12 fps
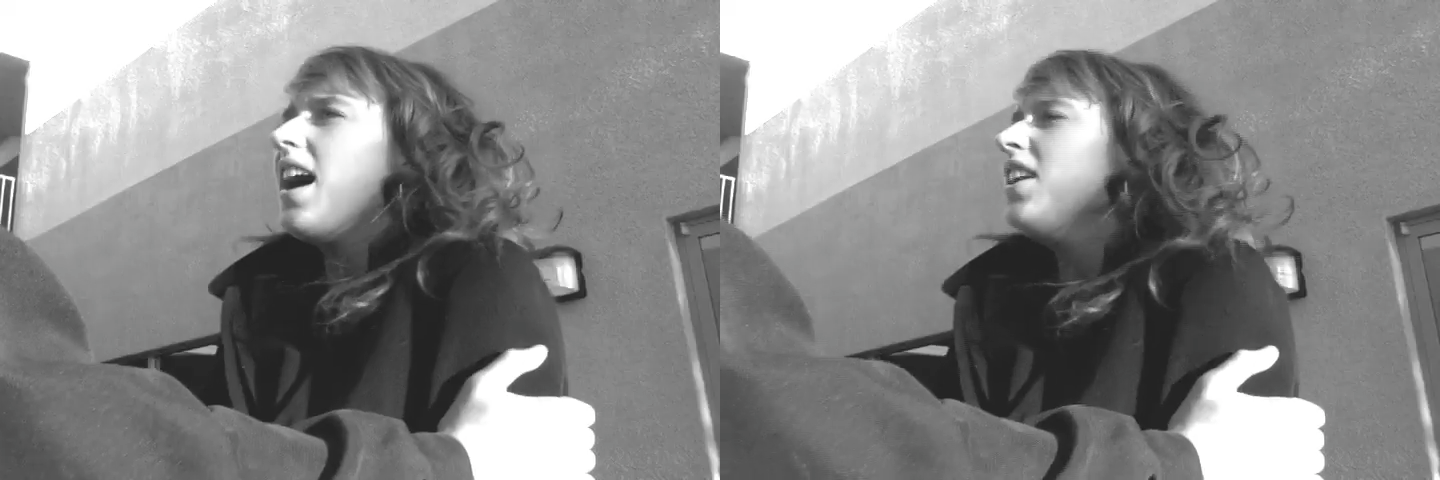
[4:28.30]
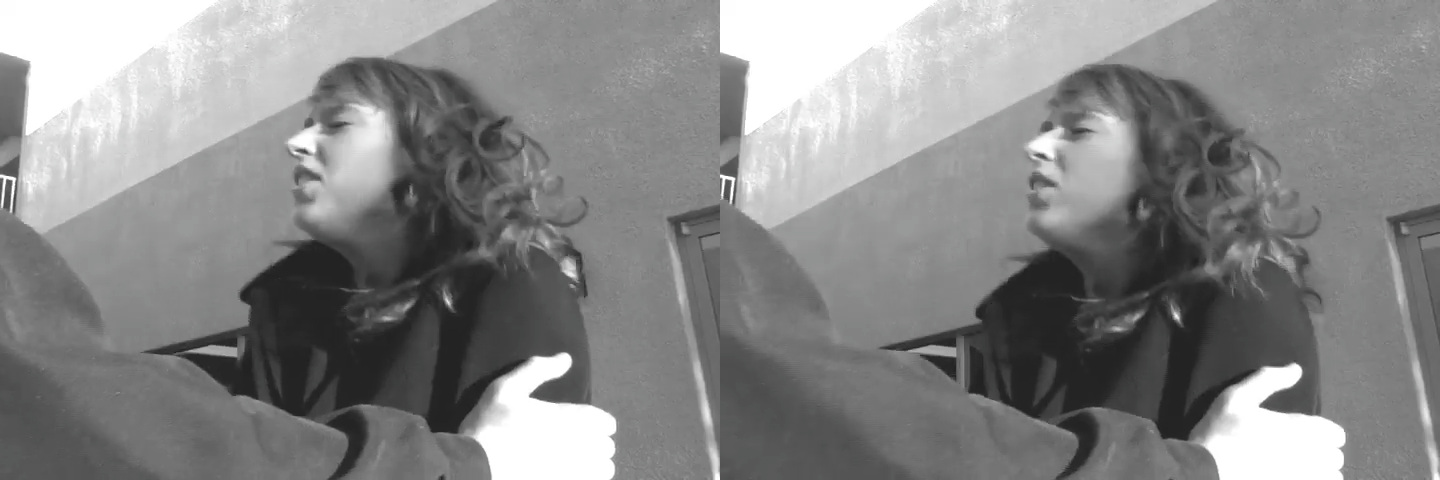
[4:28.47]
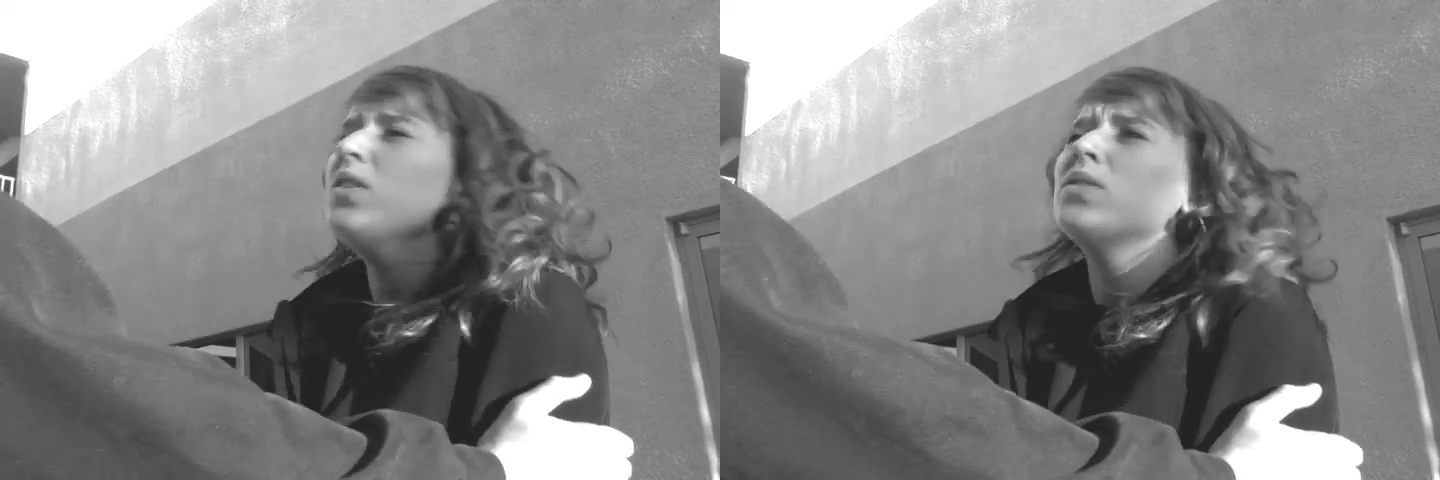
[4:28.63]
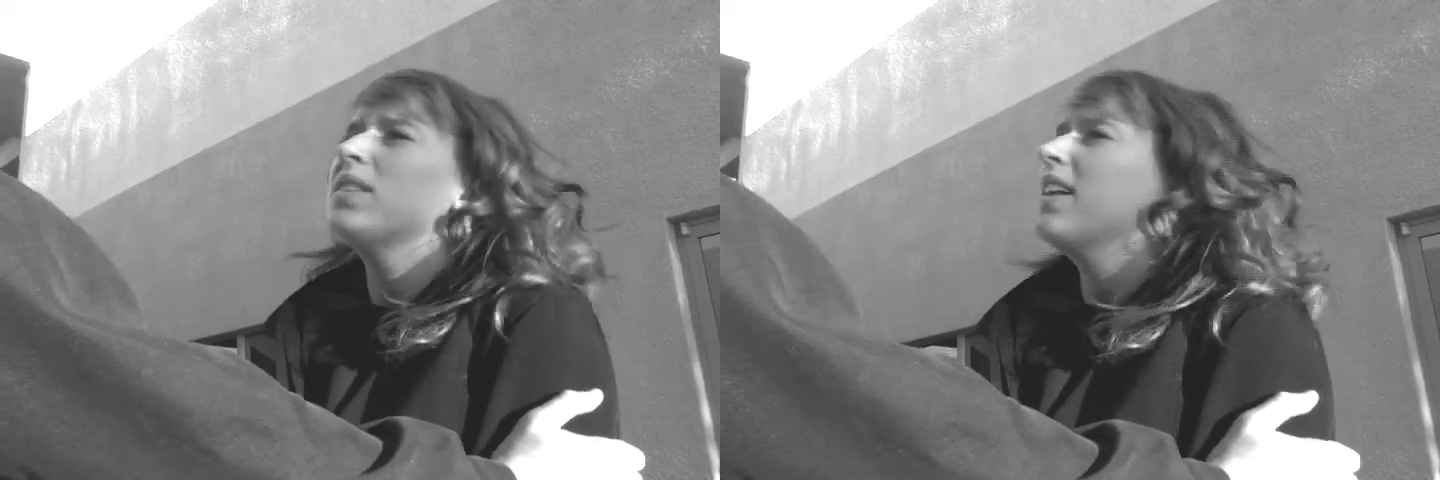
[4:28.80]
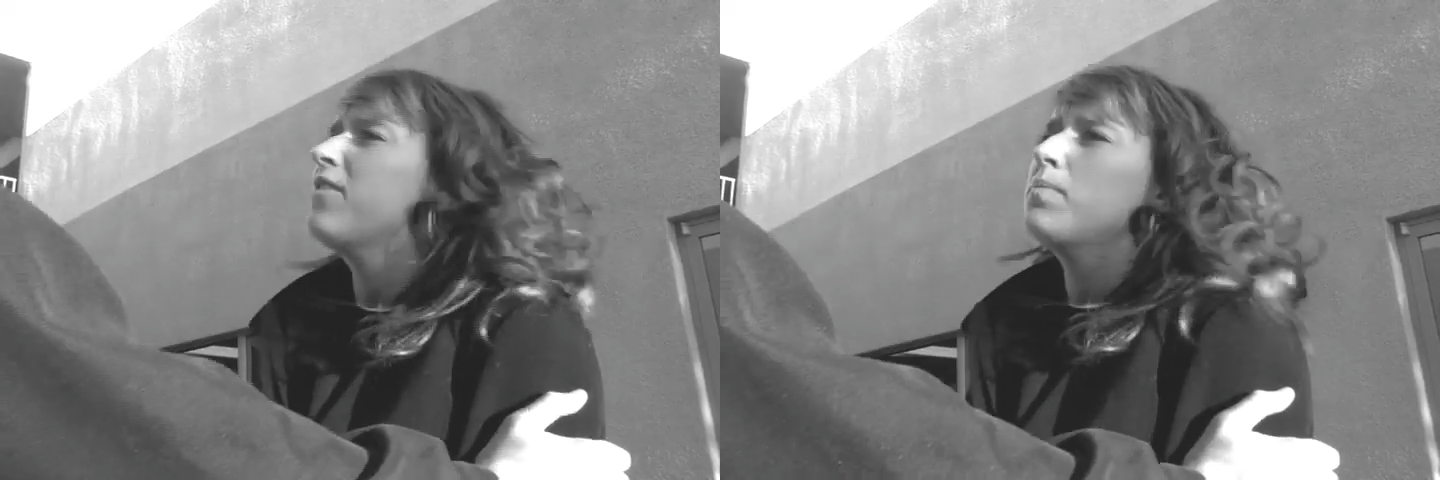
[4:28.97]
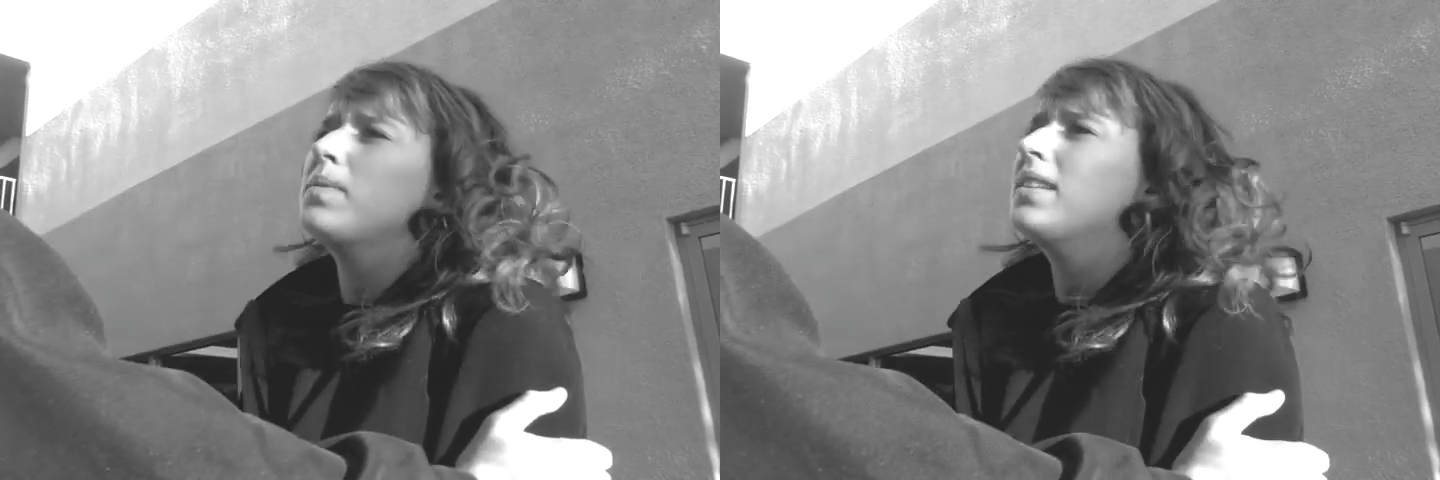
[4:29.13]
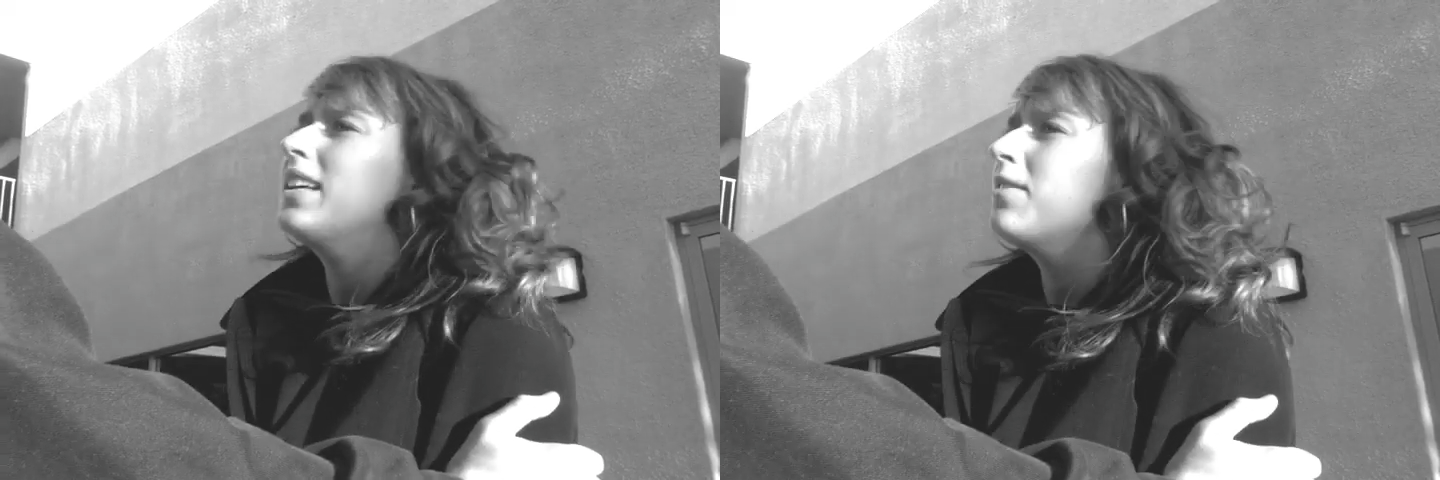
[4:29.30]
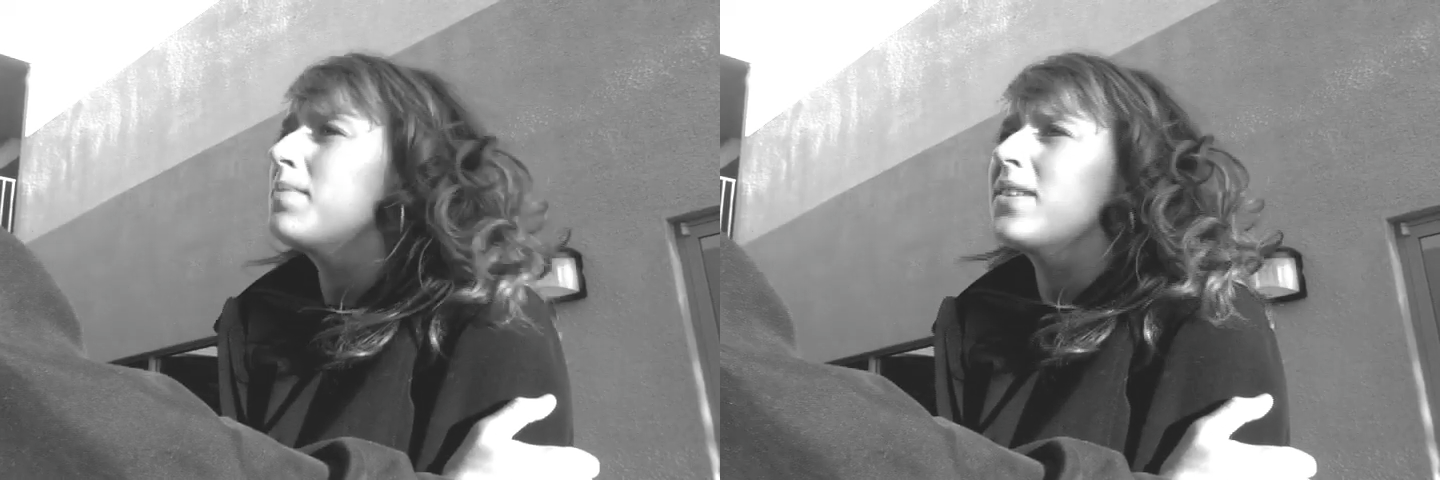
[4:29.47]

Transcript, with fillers: I knew you'd never believe